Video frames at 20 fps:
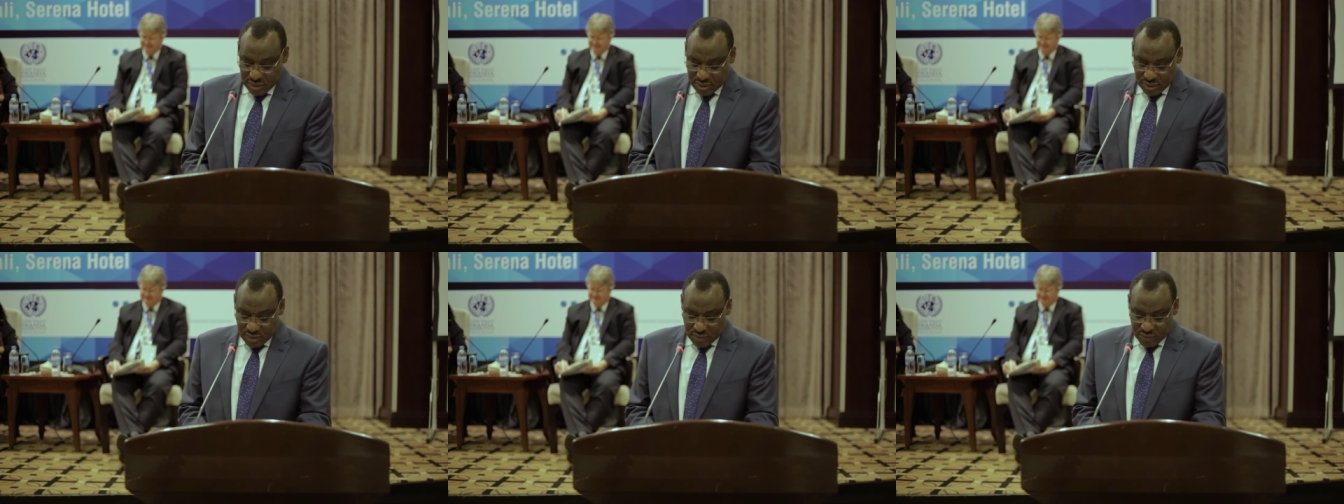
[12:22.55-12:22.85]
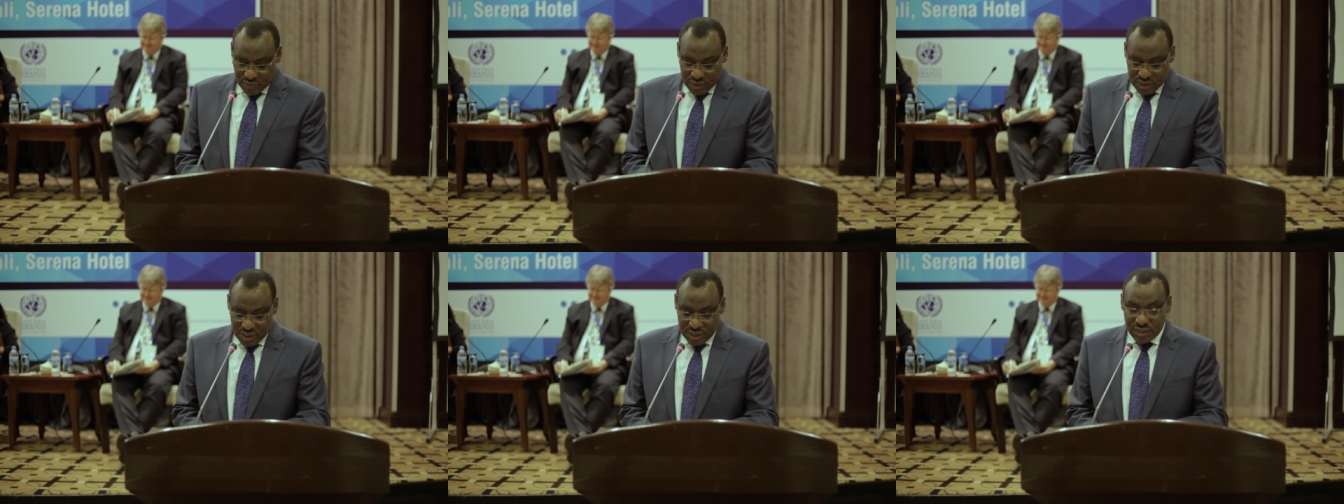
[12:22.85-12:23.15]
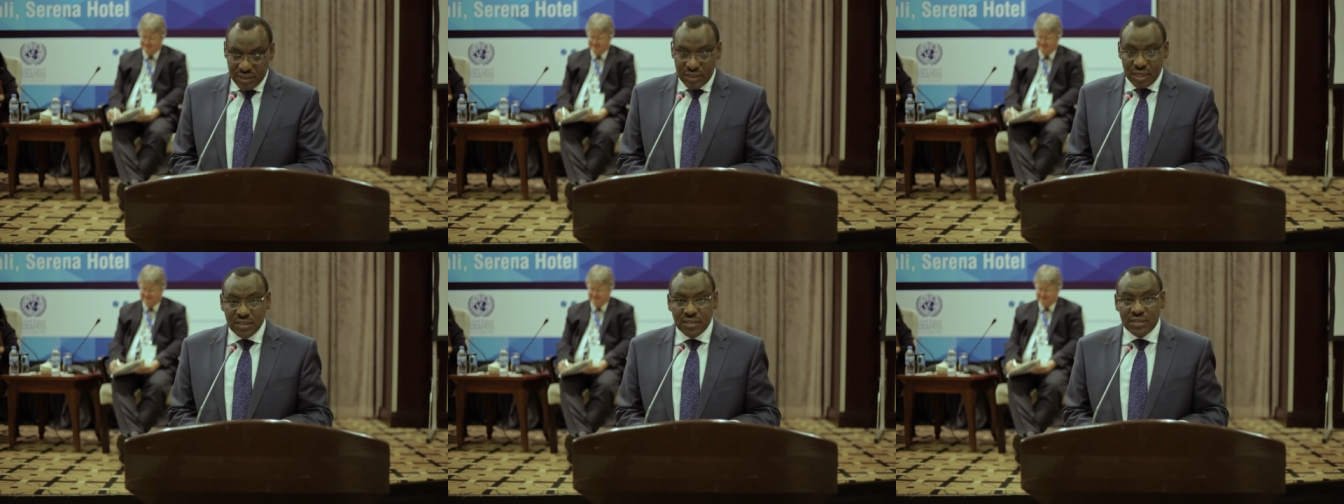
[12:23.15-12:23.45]
We need
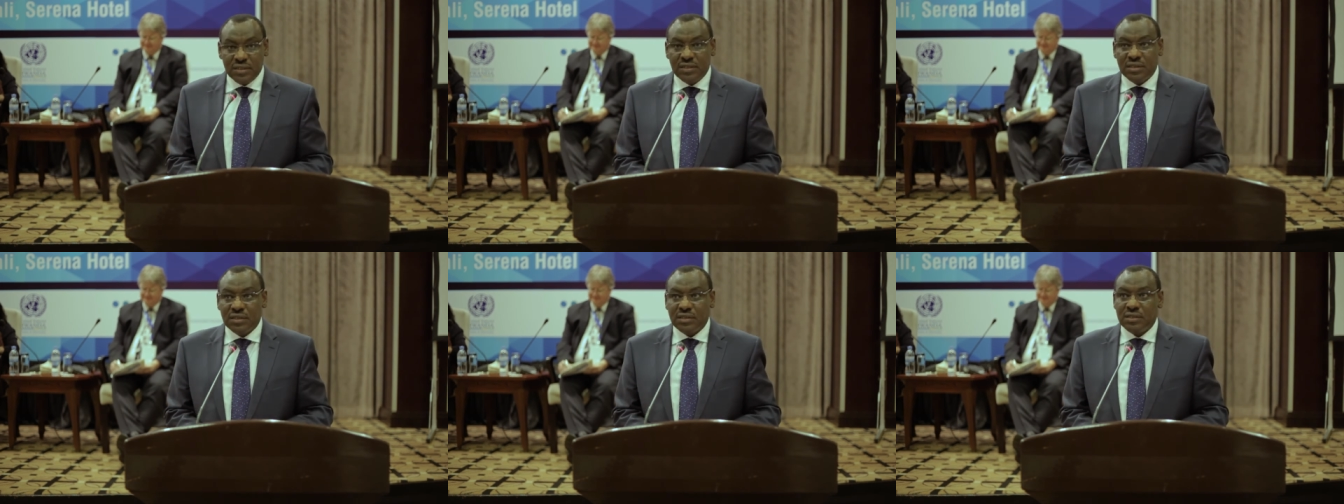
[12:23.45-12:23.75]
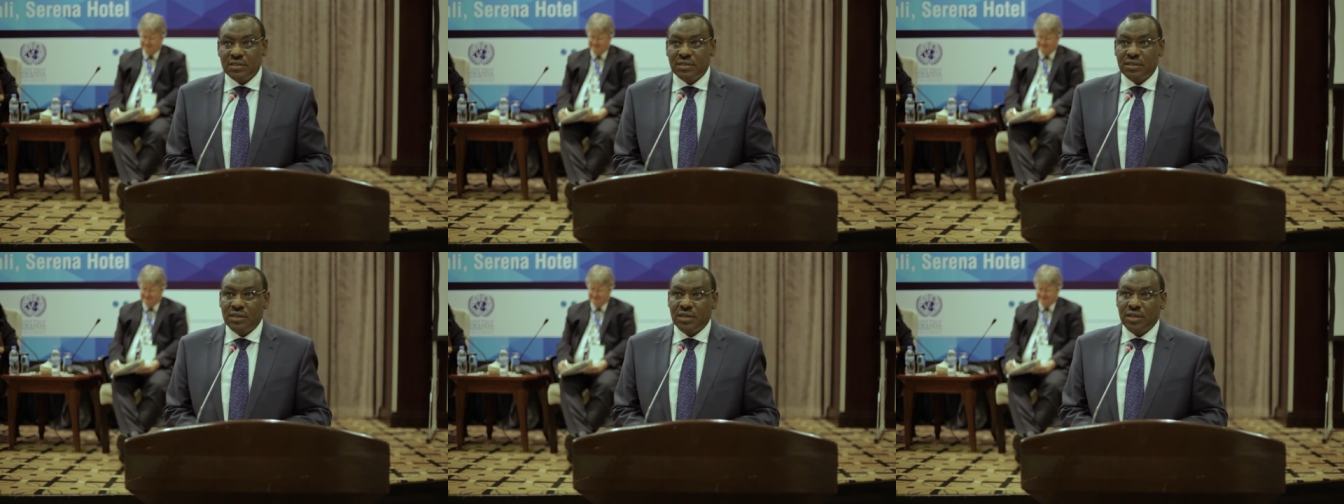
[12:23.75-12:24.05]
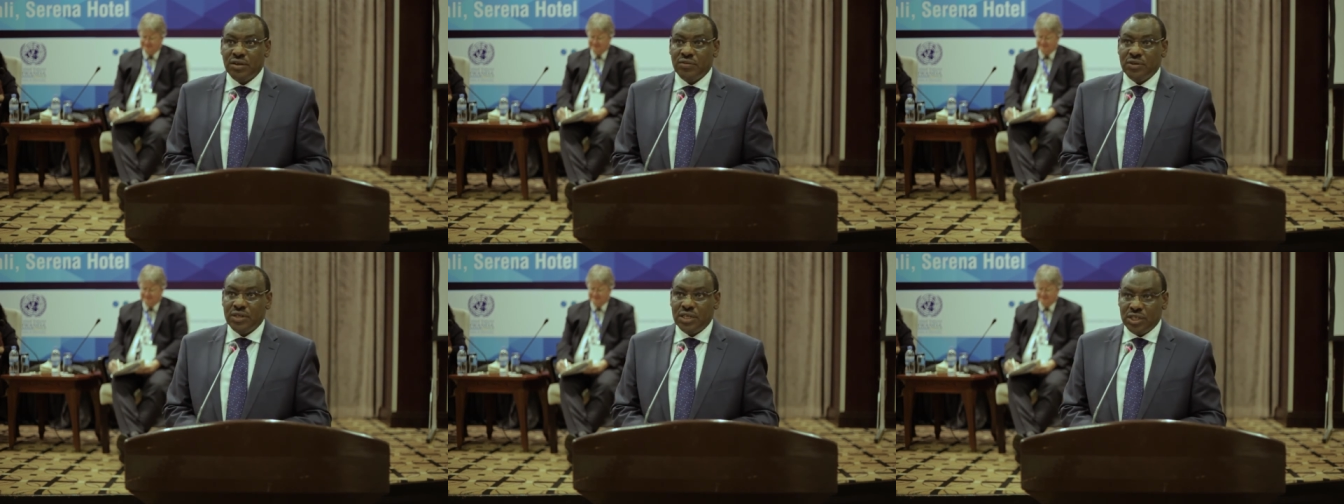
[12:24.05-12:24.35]
statistics.
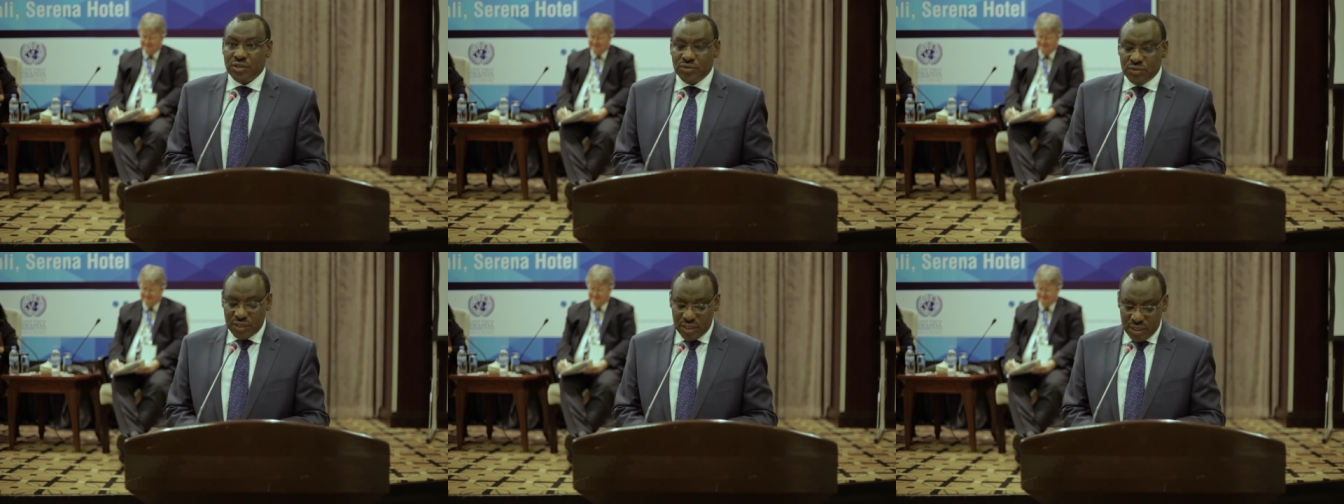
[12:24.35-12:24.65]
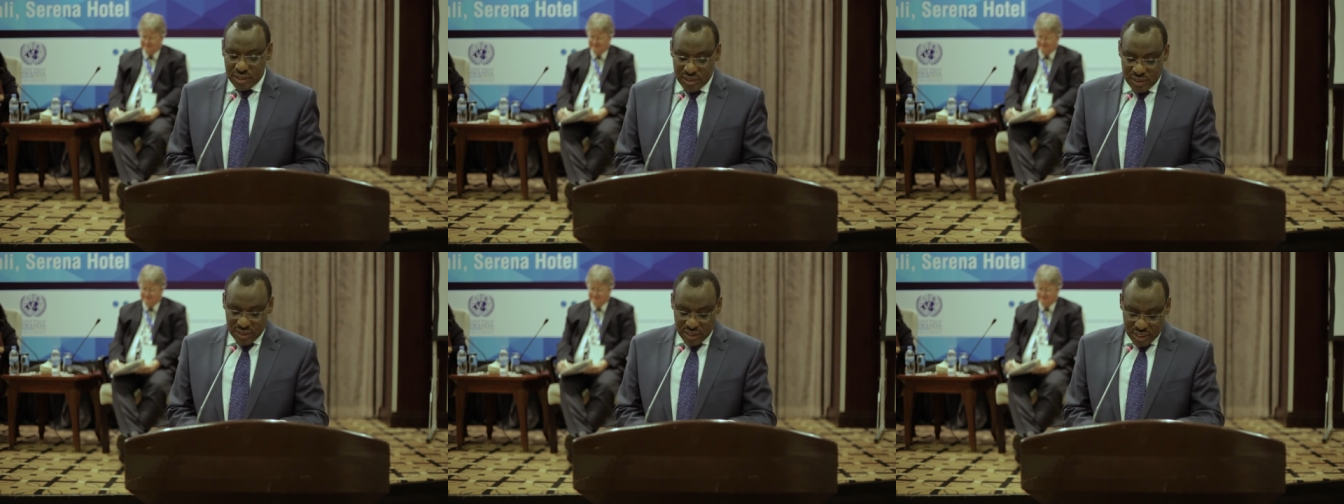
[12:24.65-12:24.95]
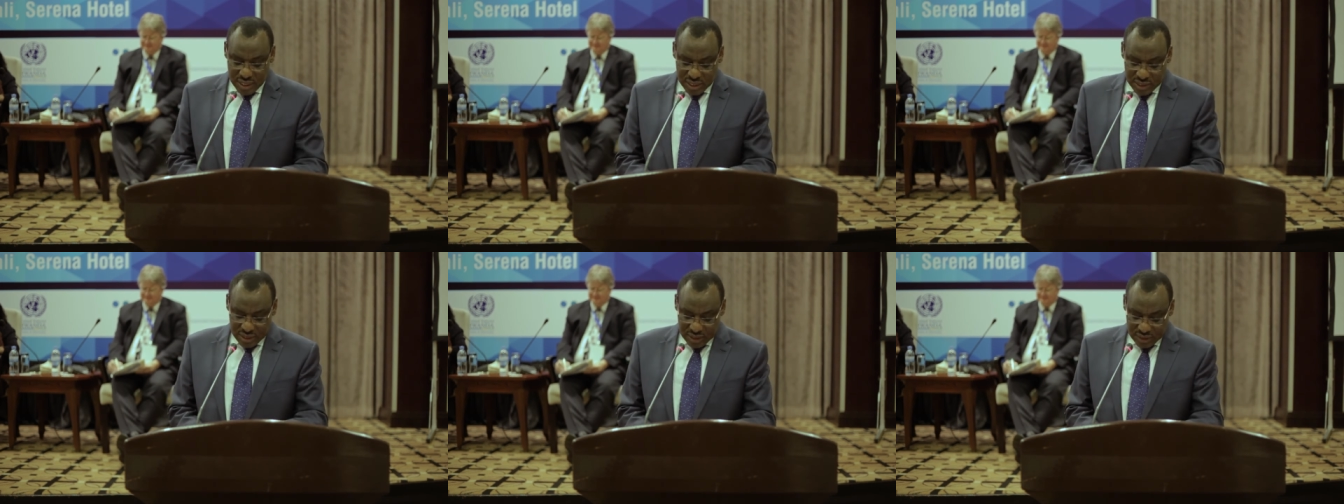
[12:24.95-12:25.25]
We need to set
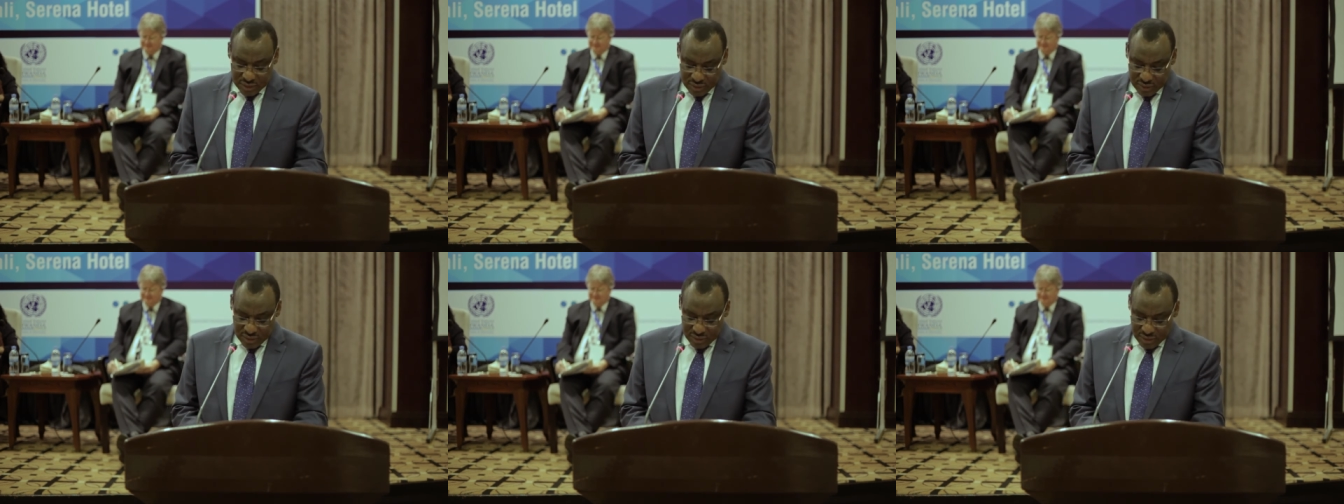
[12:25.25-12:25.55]
indicators.